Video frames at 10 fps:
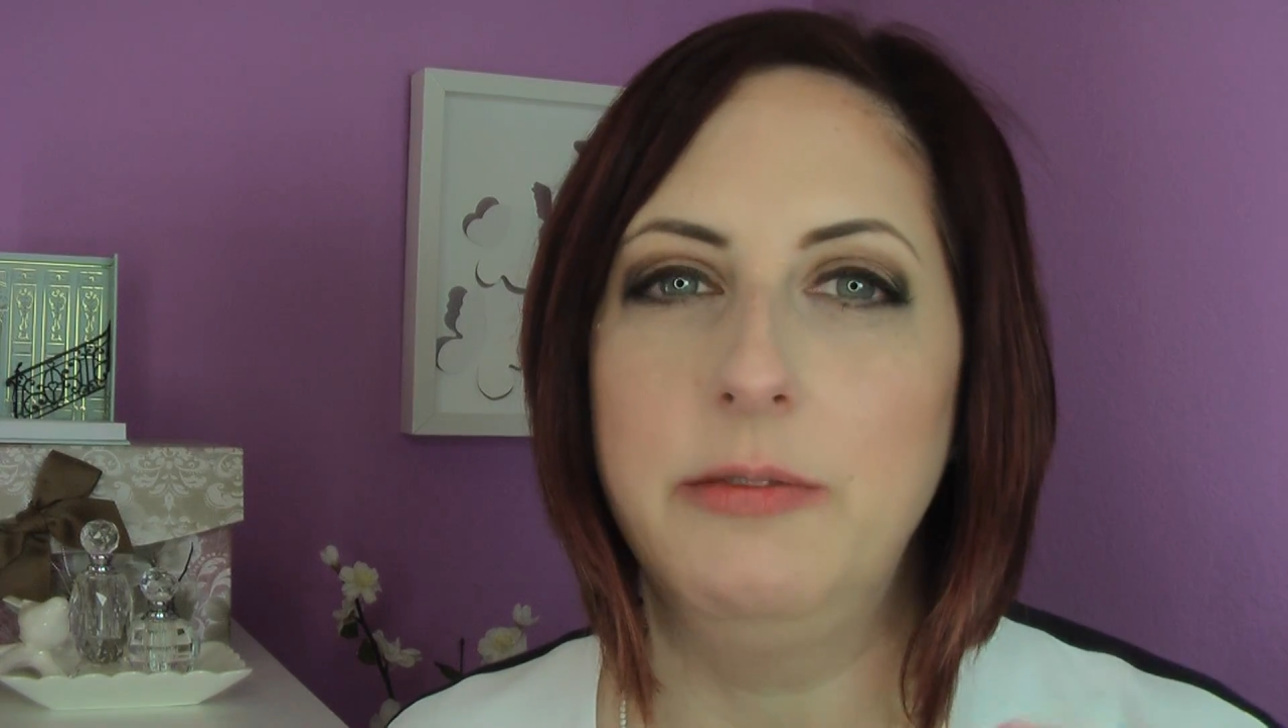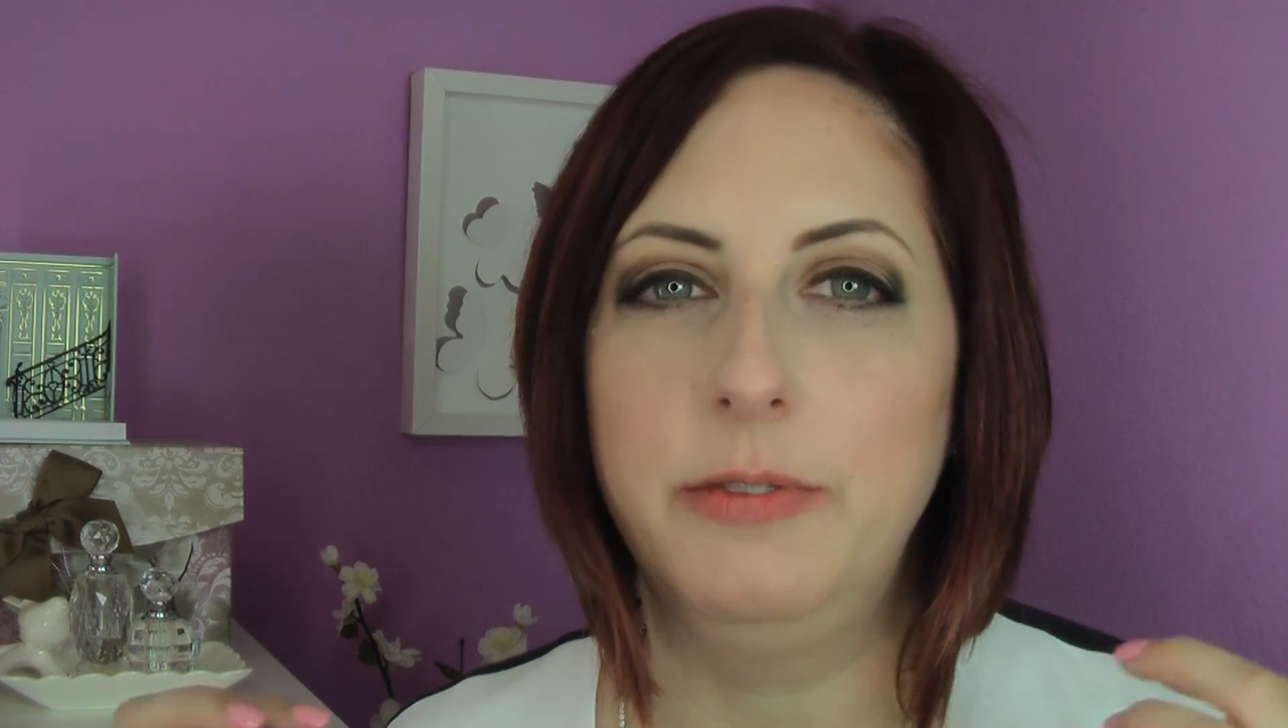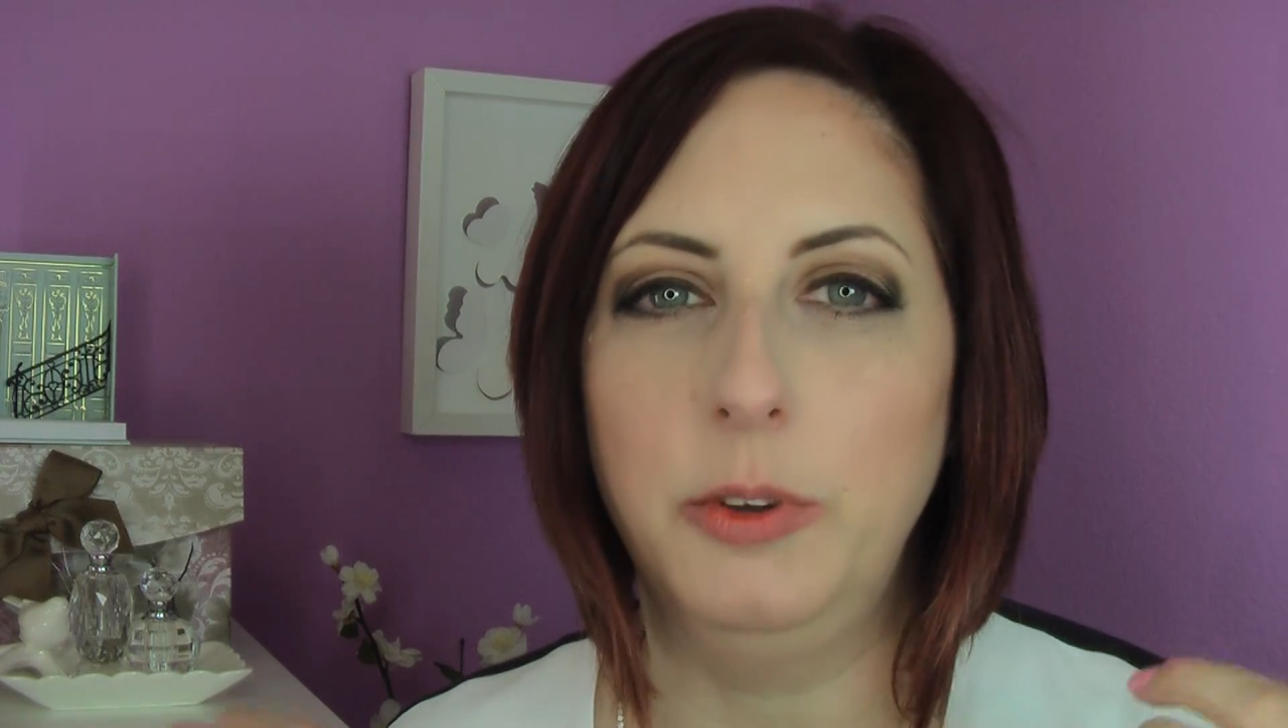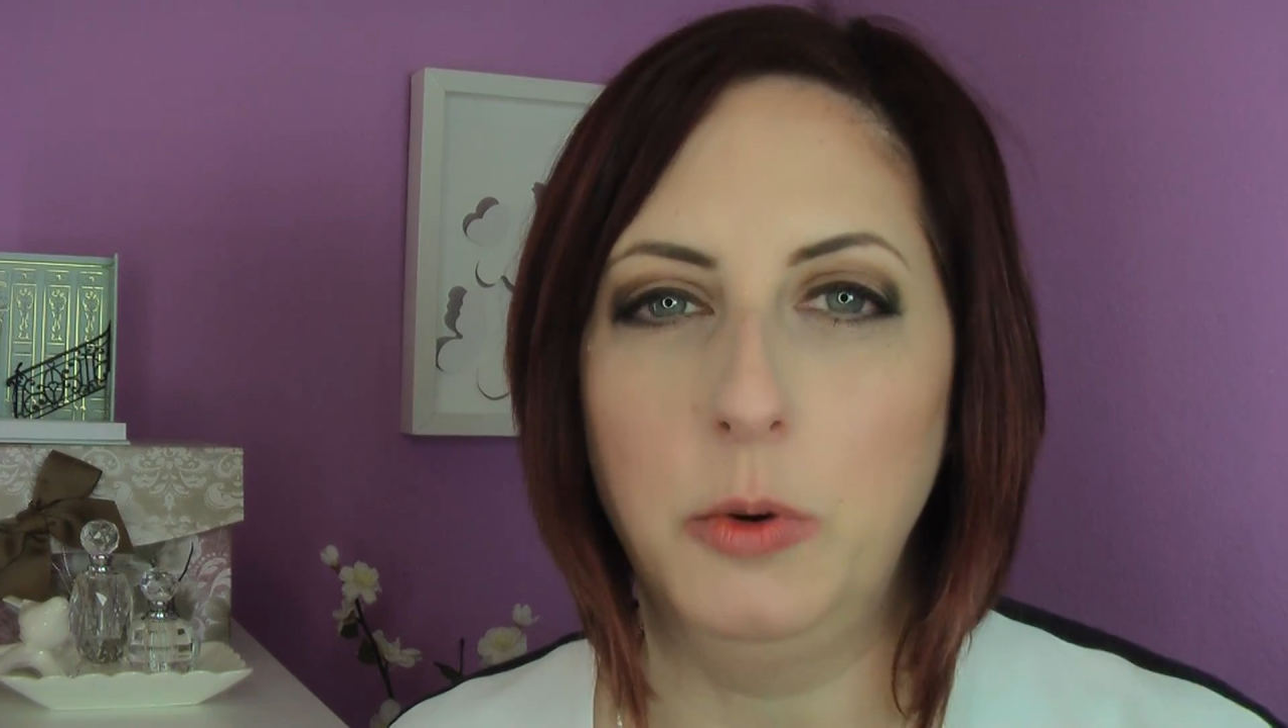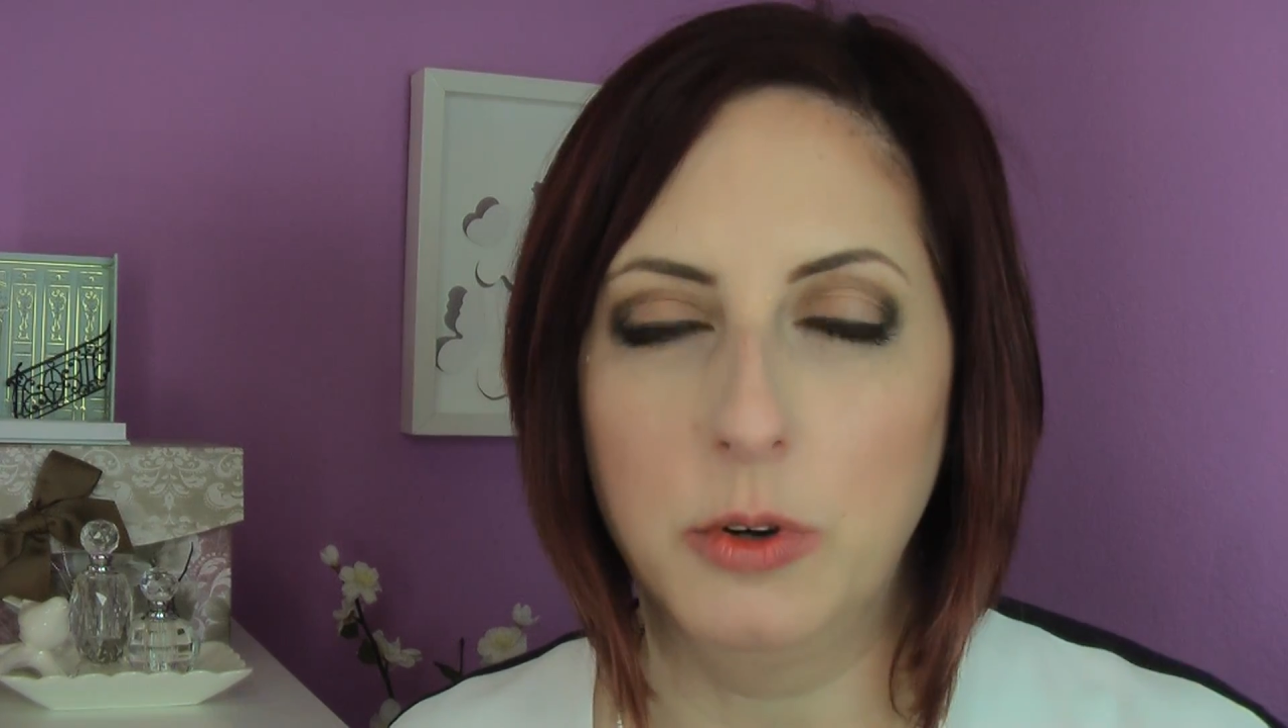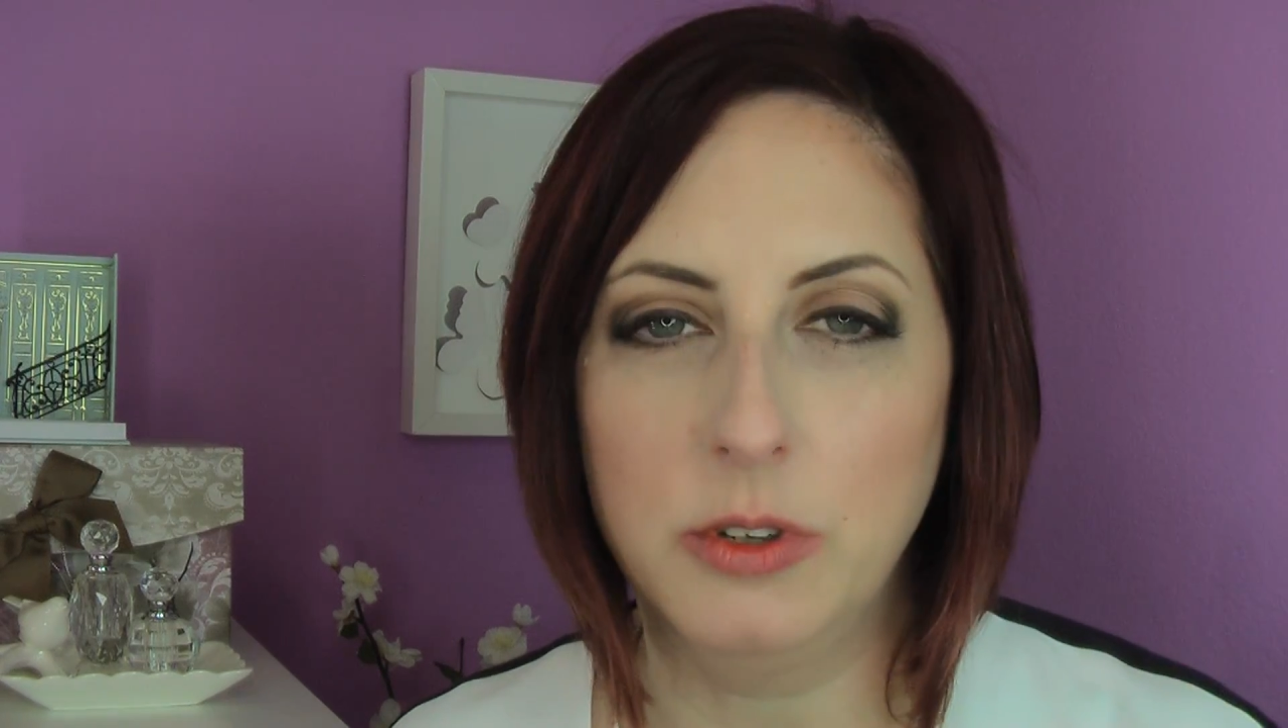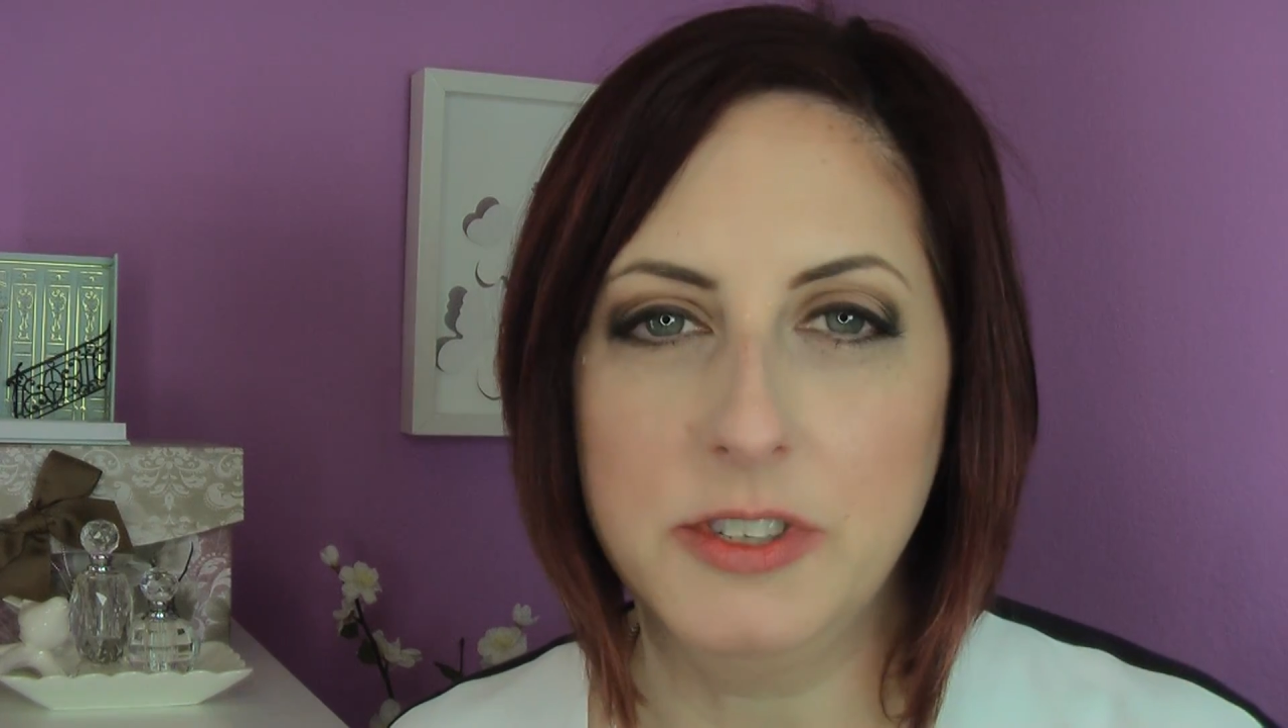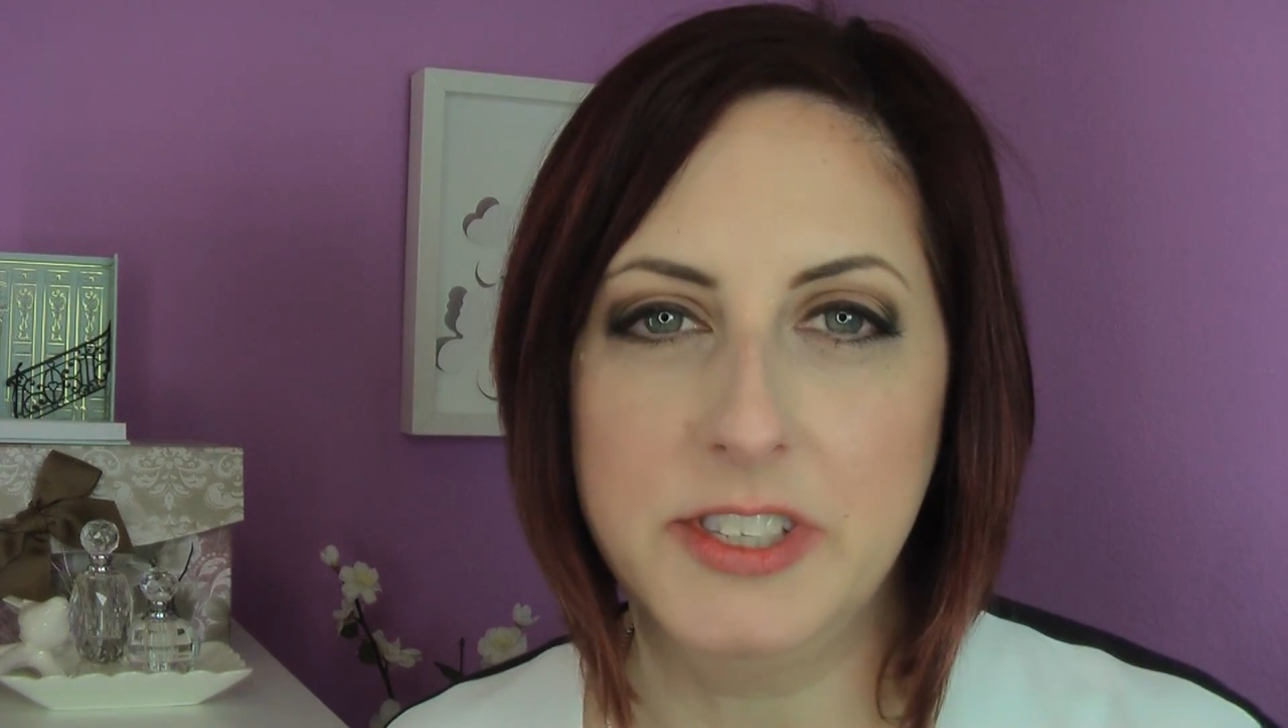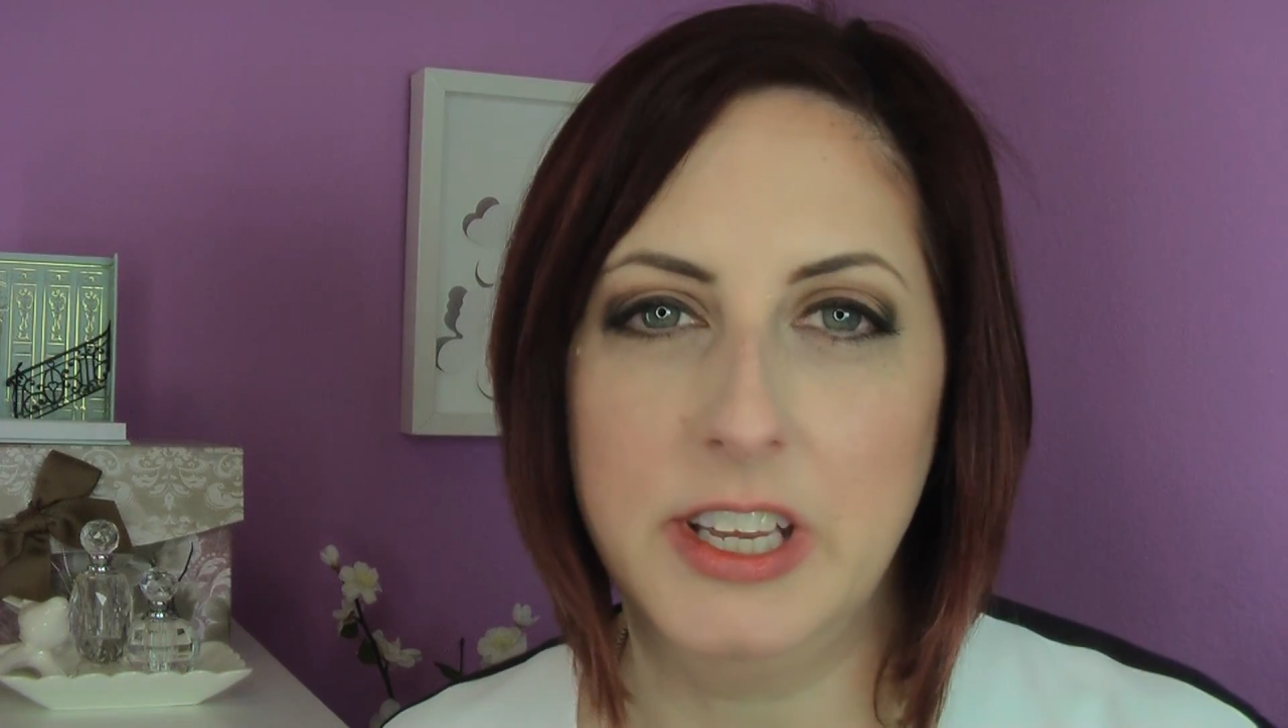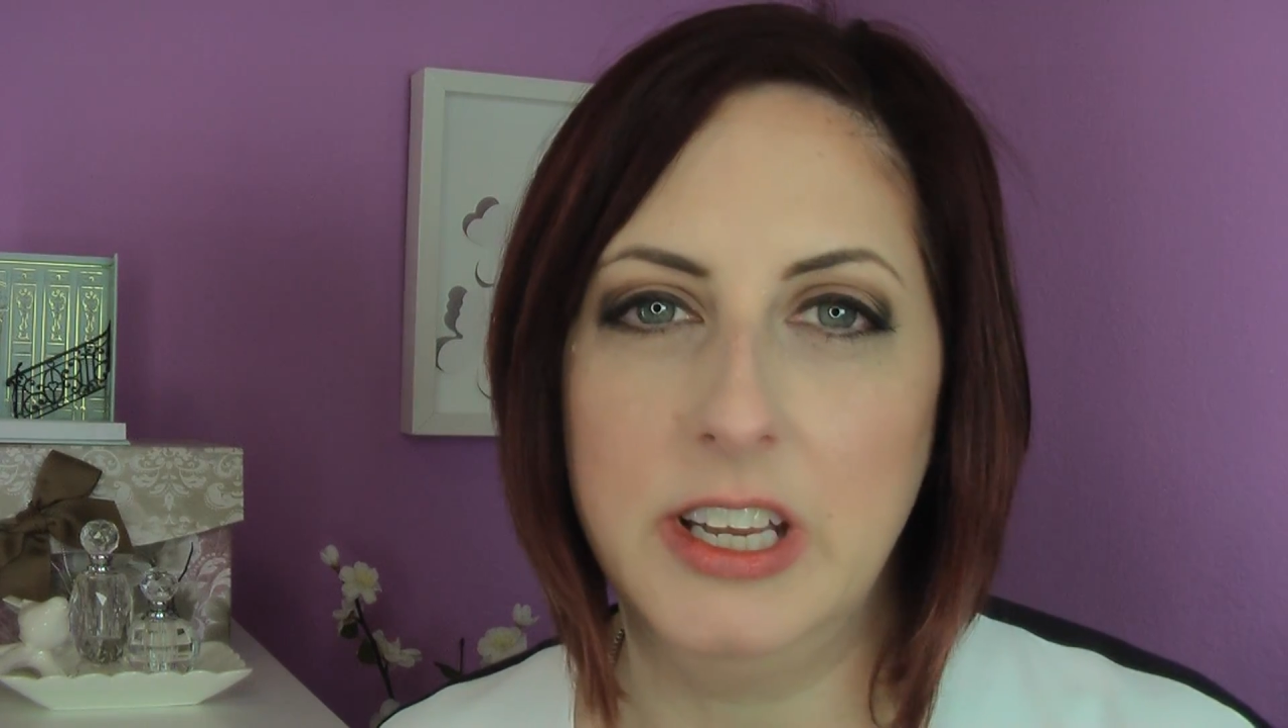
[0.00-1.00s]
floral
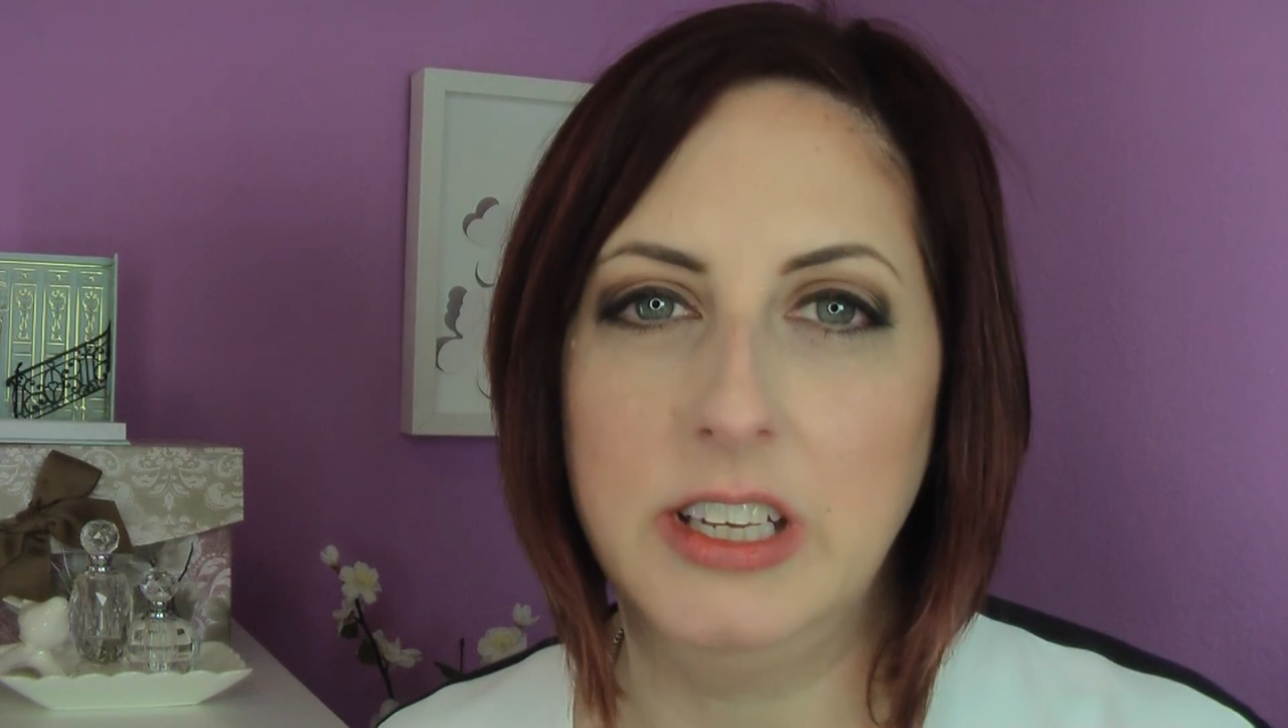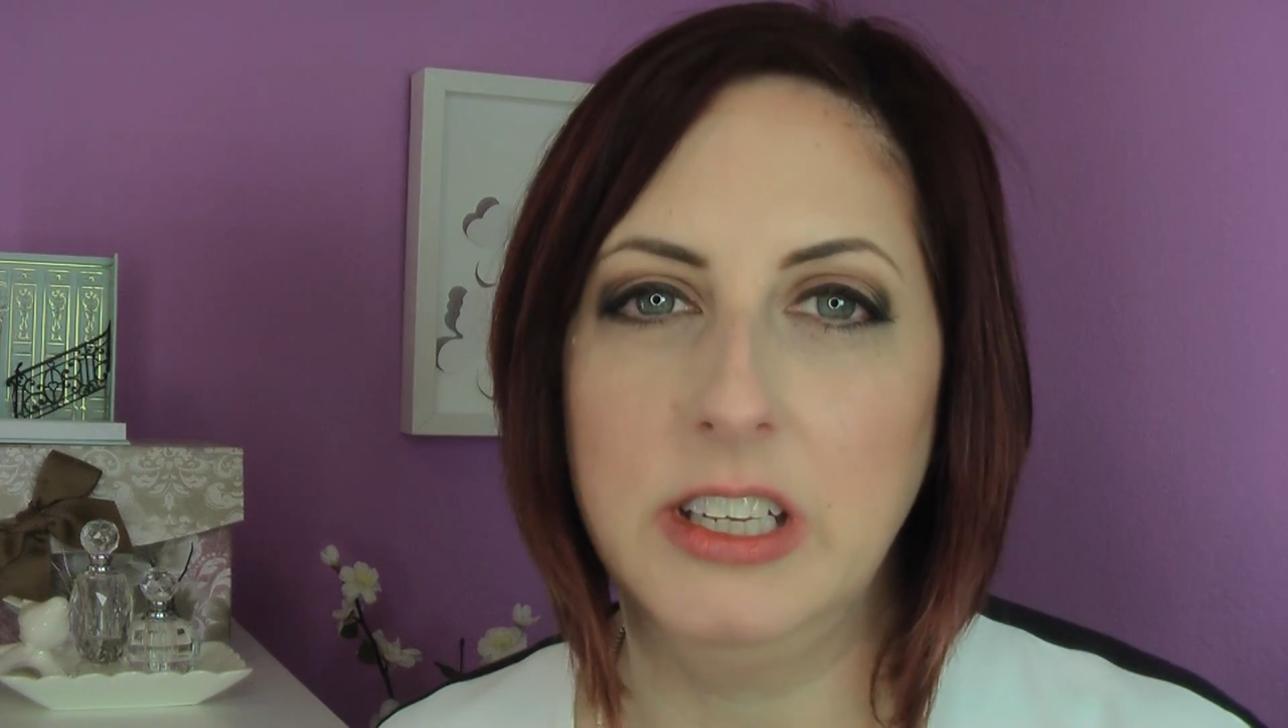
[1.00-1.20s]
scent.